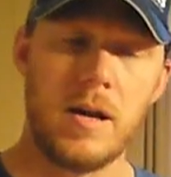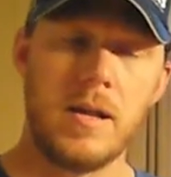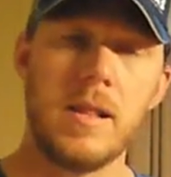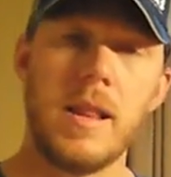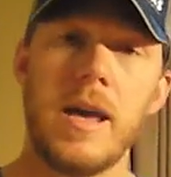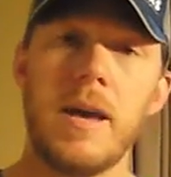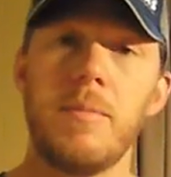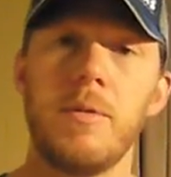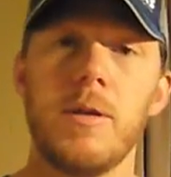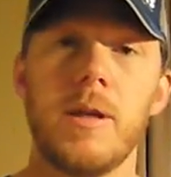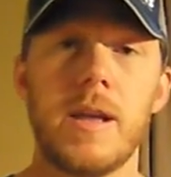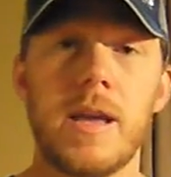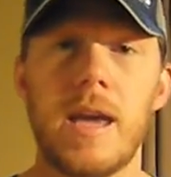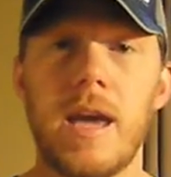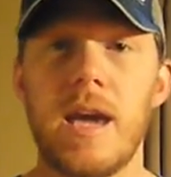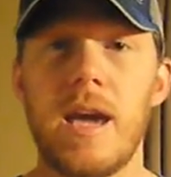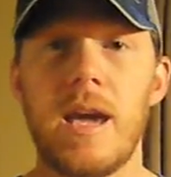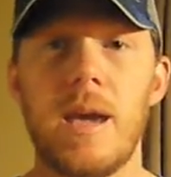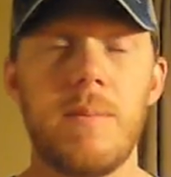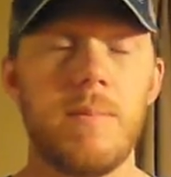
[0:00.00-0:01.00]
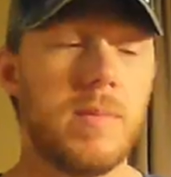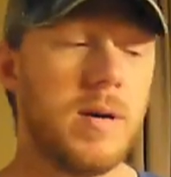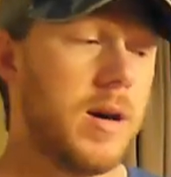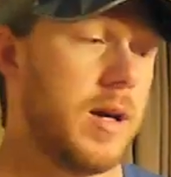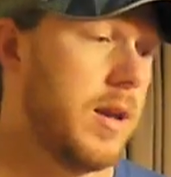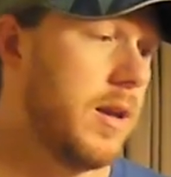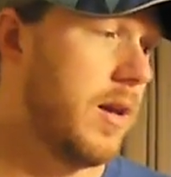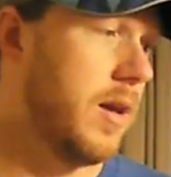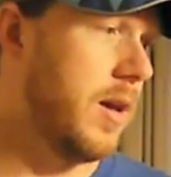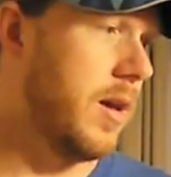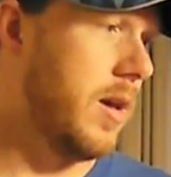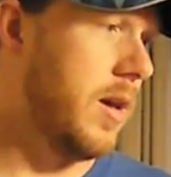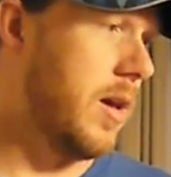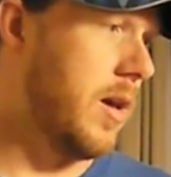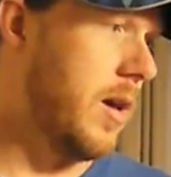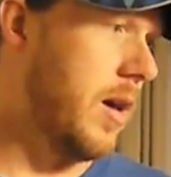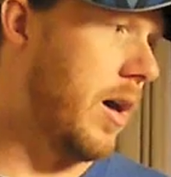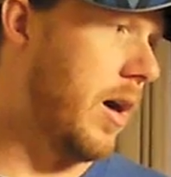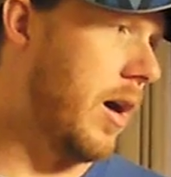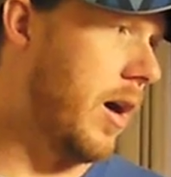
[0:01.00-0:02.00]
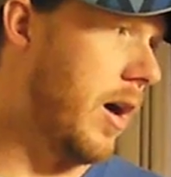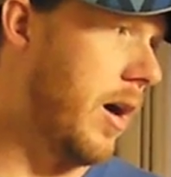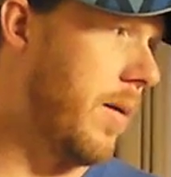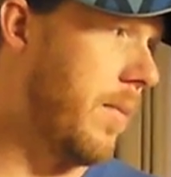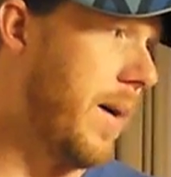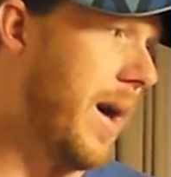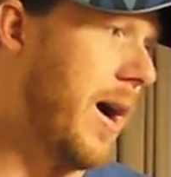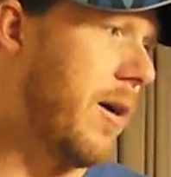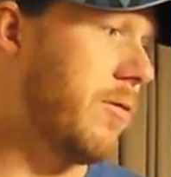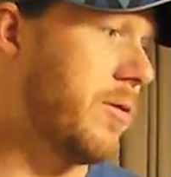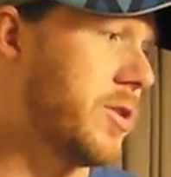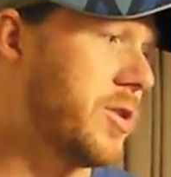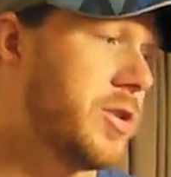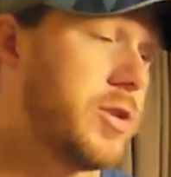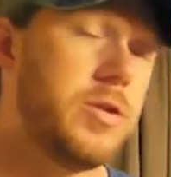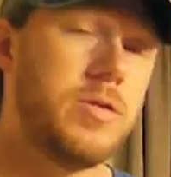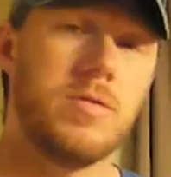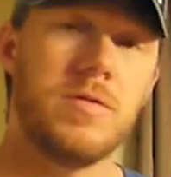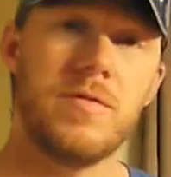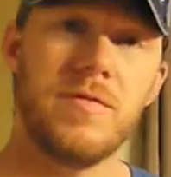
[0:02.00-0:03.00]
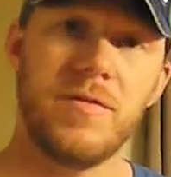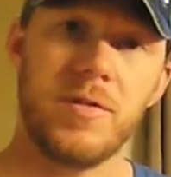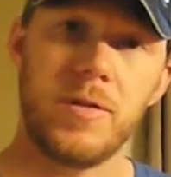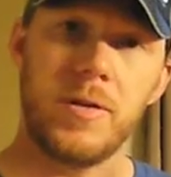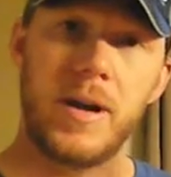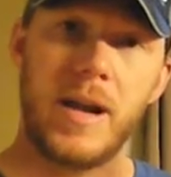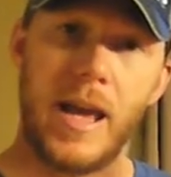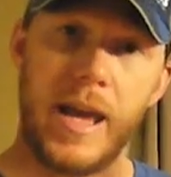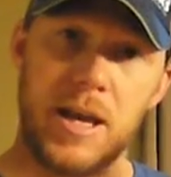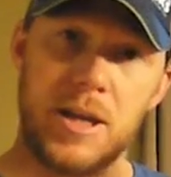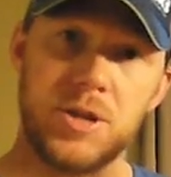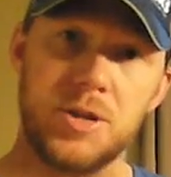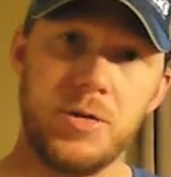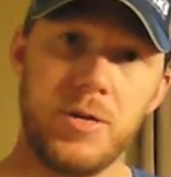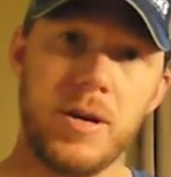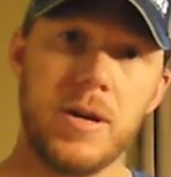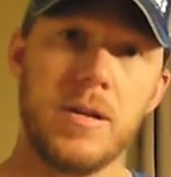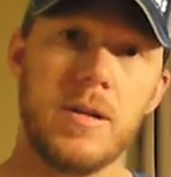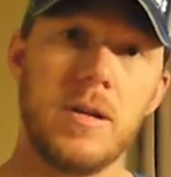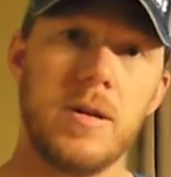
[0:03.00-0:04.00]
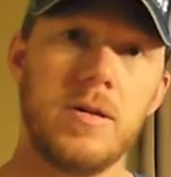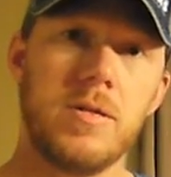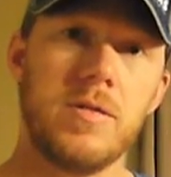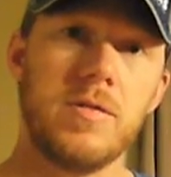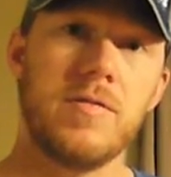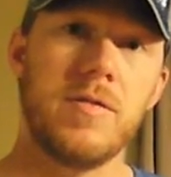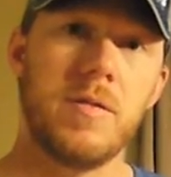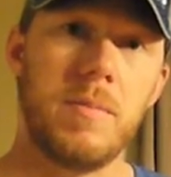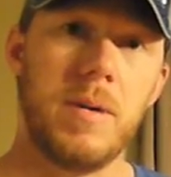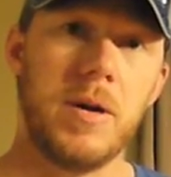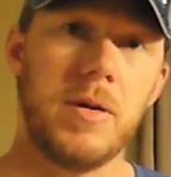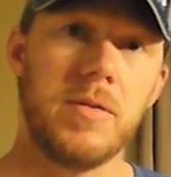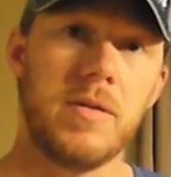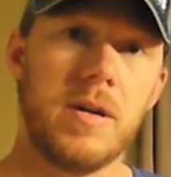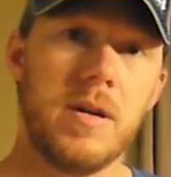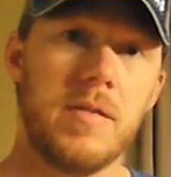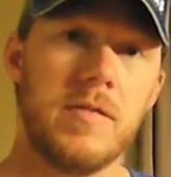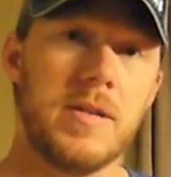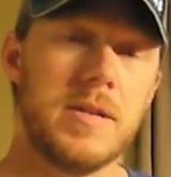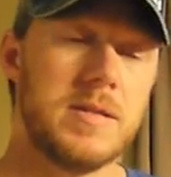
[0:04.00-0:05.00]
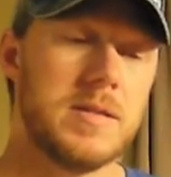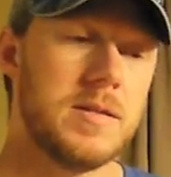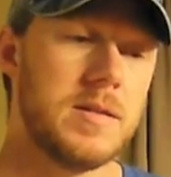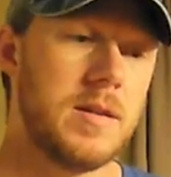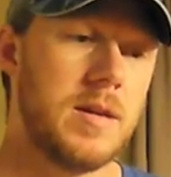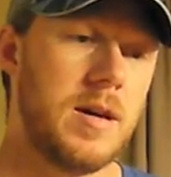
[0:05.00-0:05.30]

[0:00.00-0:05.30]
labeling game, but I was shooting for an SUL load for both of us,